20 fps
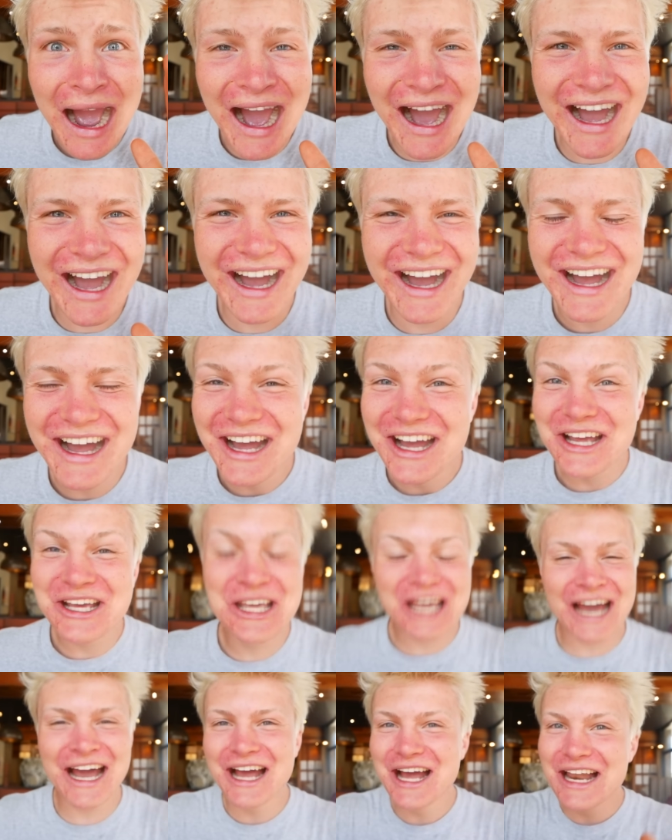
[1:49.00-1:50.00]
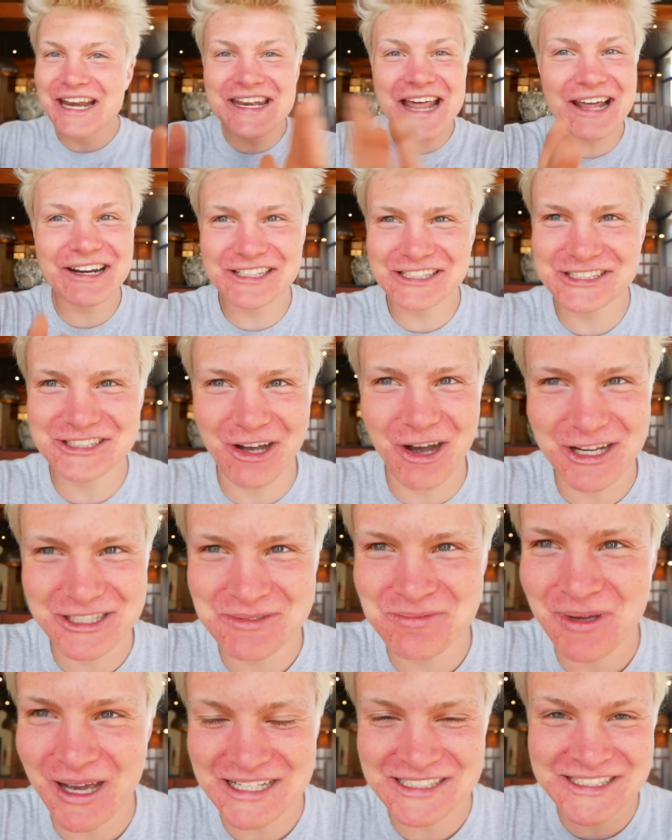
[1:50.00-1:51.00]
yeah, Nando's is
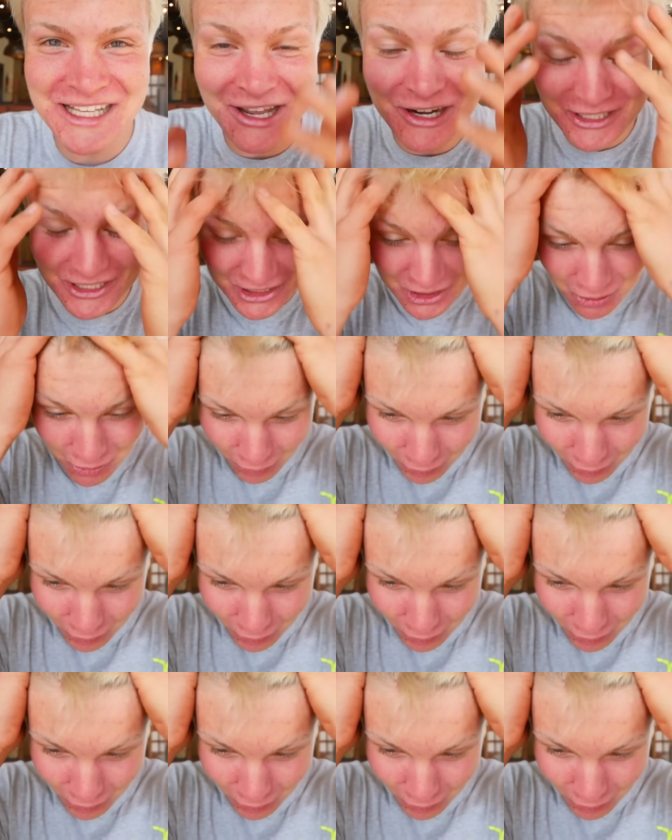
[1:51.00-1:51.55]
awesome guys. Nando's is